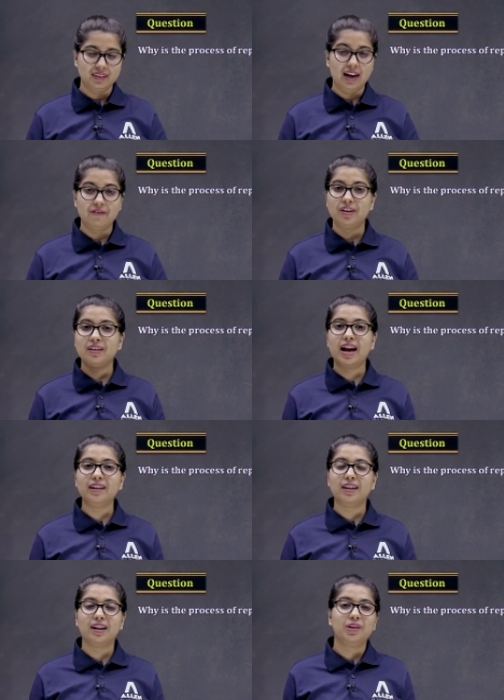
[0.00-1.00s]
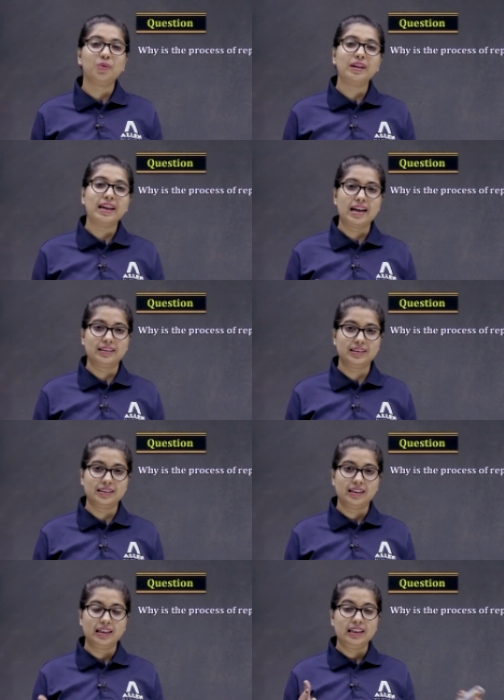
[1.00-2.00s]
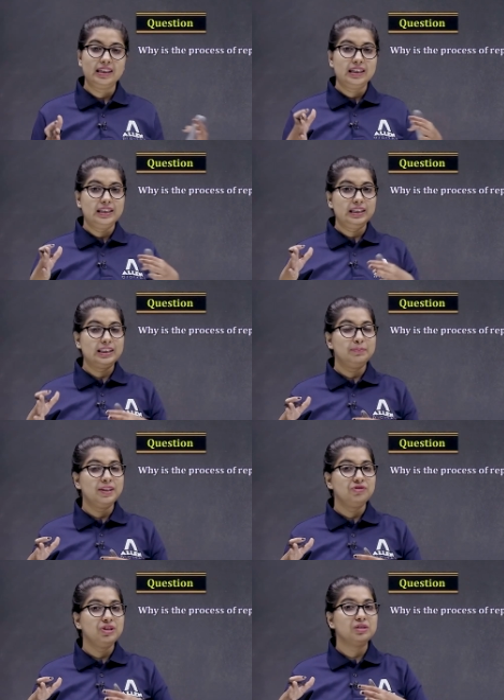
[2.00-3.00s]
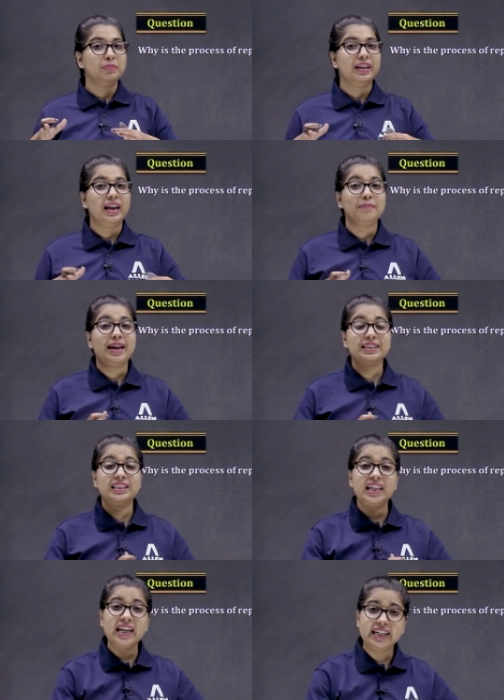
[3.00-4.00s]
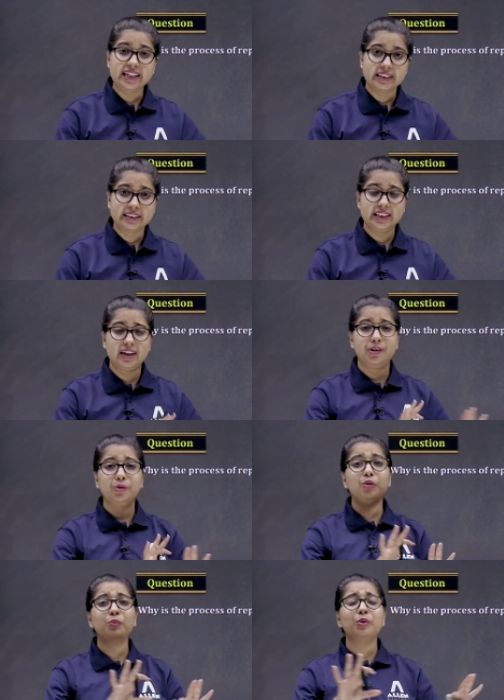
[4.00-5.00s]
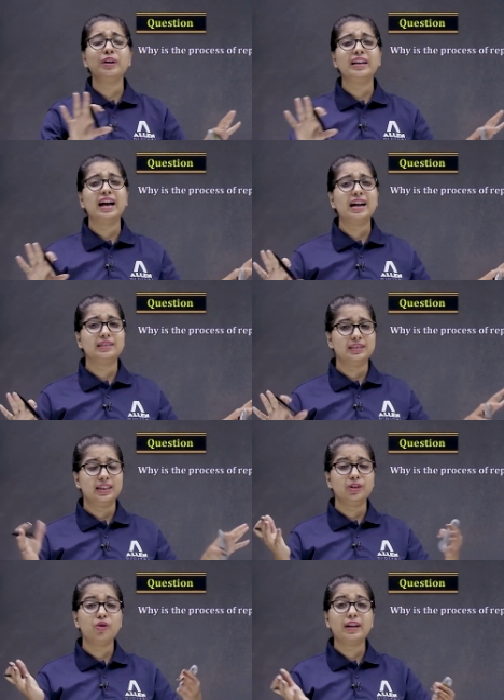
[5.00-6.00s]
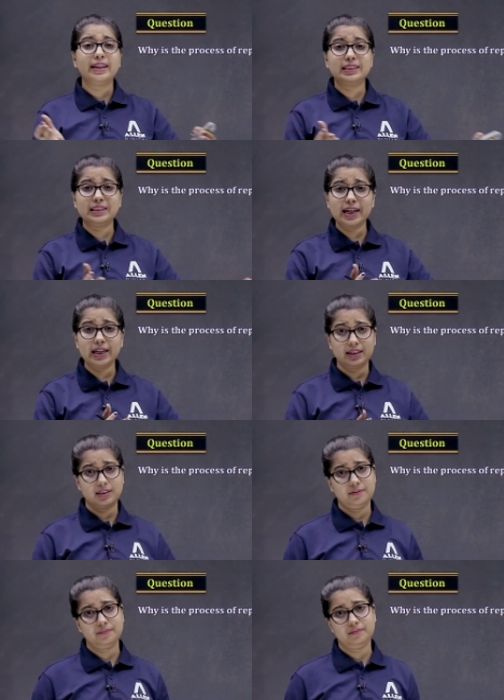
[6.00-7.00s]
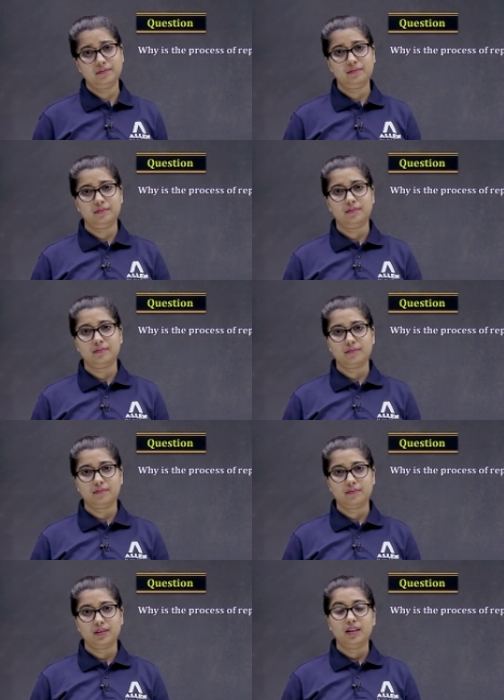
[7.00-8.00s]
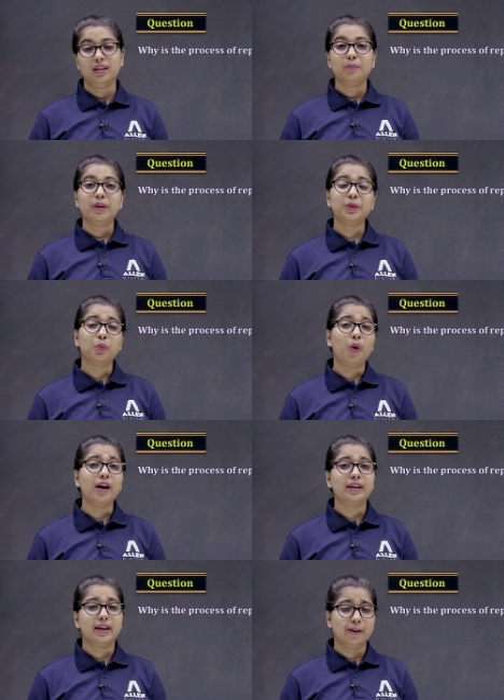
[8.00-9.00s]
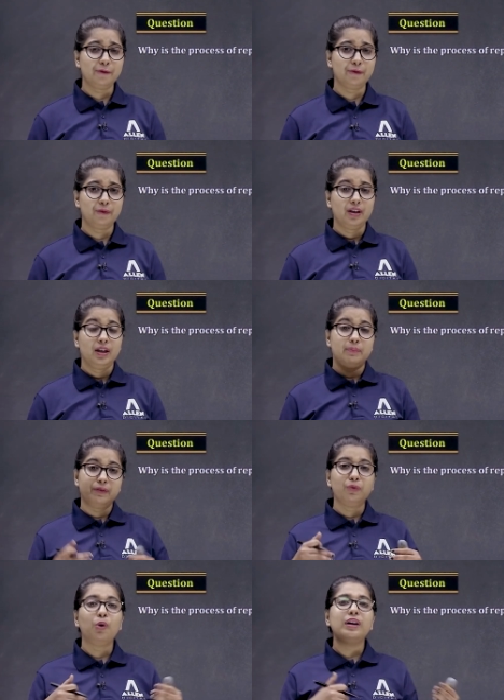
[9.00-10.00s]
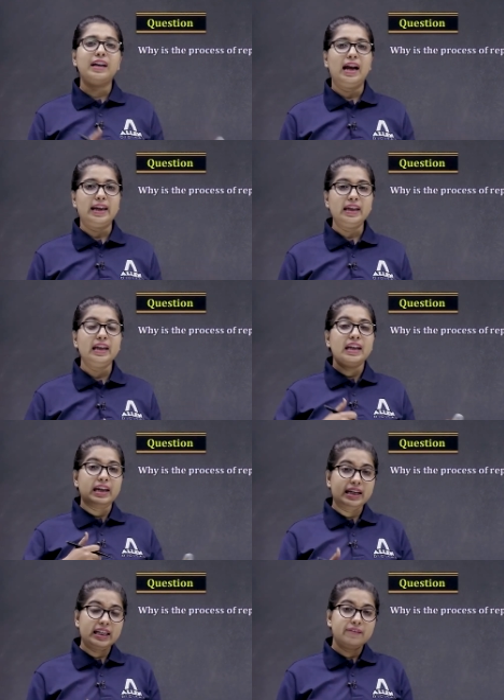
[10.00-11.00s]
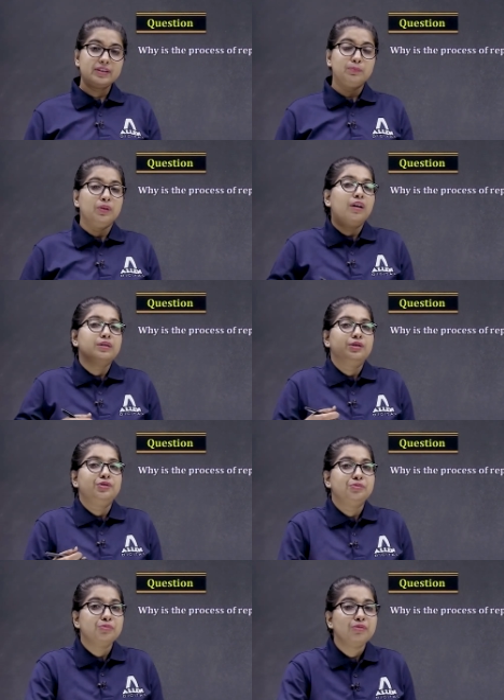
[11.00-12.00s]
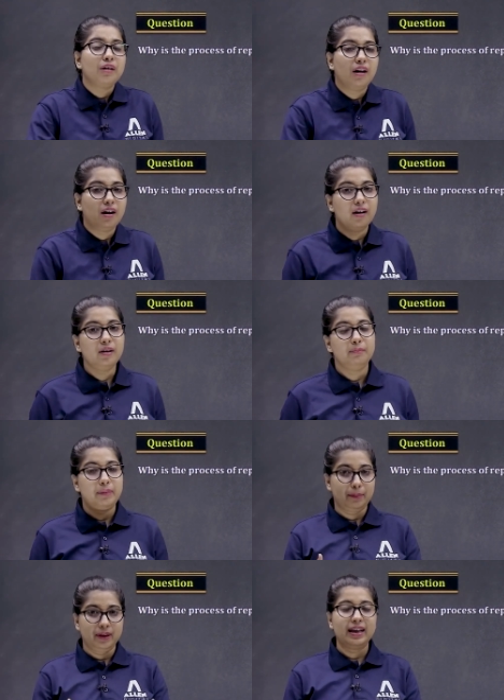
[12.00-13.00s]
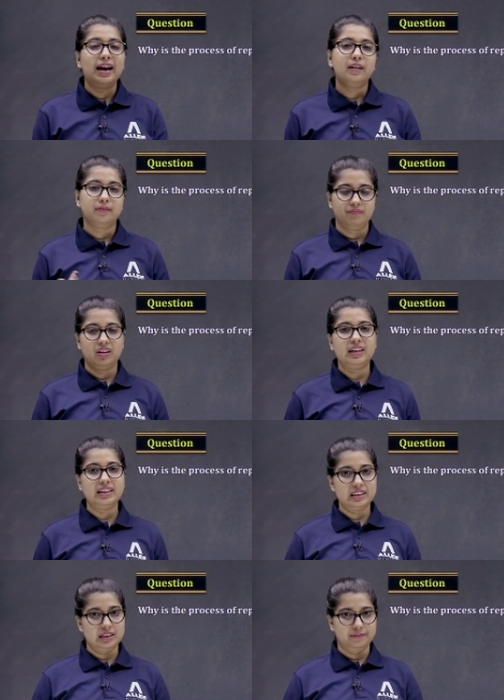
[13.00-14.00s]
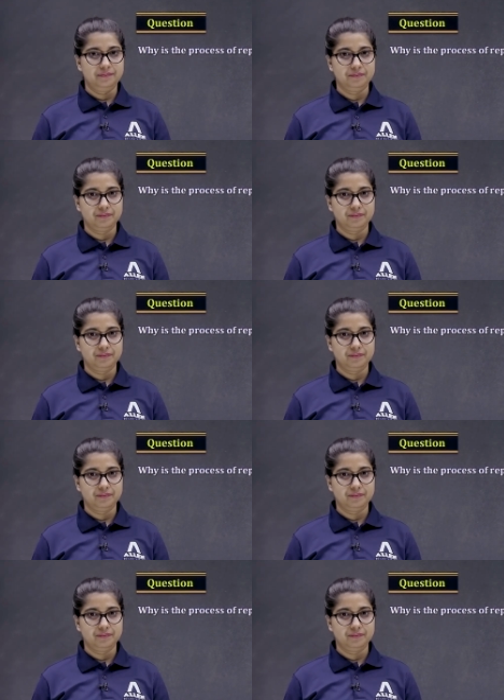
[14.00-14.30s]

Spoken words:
After that, there are no cats. The species became extinct. There are no more cats. It got extinct. But what if before dying, it gives birth to a baby cat, a kitten?